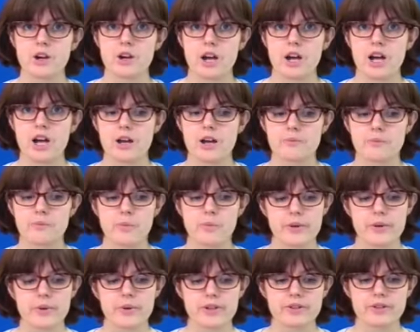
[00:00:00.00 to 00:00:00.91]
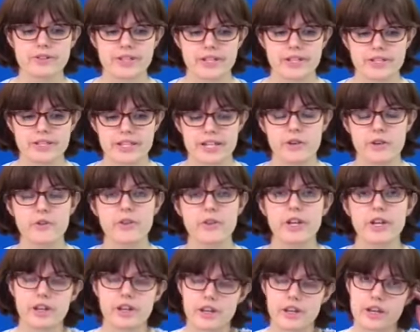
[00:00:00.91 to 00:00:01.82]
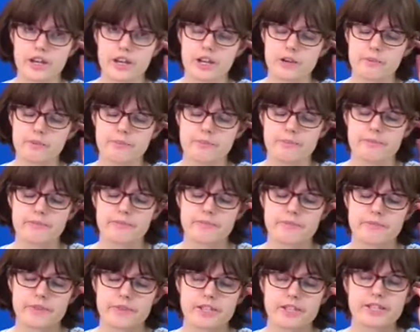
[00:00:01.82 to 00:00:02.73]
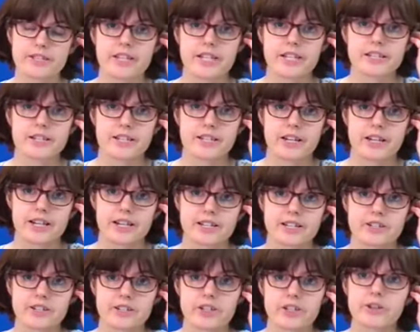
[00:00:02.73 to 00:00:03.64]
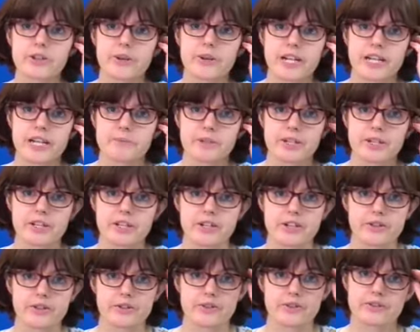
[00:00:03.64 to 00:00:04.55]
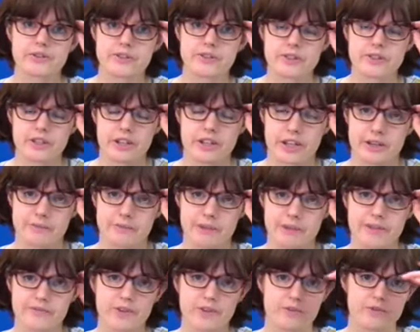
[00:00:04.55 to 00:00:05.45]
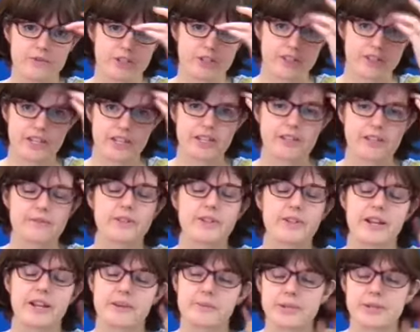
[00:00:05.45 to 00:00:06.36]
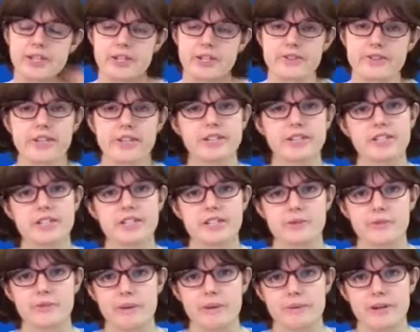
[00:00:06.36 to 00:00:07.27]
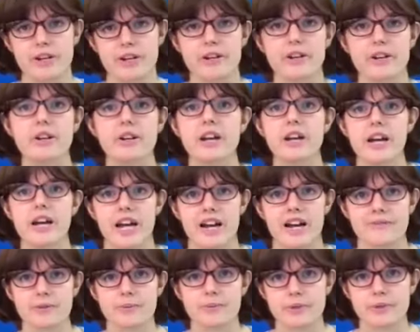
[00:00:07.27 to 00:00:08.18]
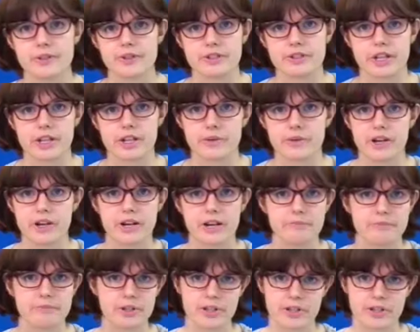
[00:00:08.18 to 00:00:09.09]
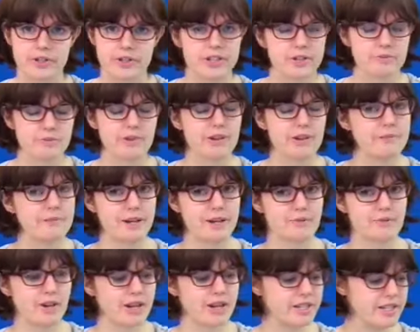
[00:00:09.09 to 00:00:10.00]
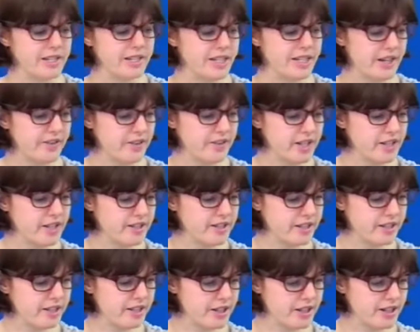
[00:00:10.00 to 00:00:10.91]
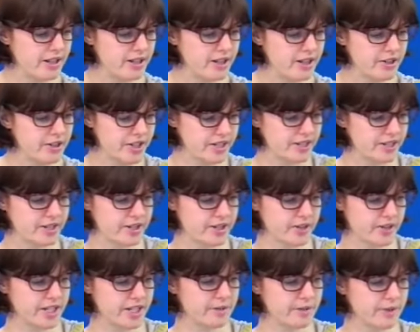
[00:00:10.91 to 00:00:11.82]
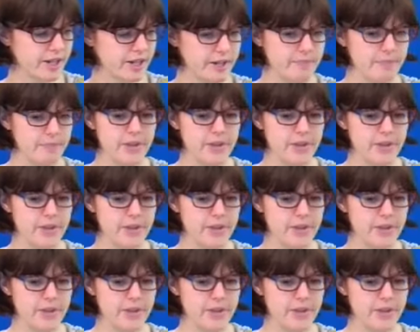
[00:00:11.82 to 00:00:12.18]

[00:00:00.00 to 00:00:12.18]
We will send out these slides to anybody who's involved in anybody who's signed into the webinar afterwards, so you don't need to worry about writing down these addresses straight away.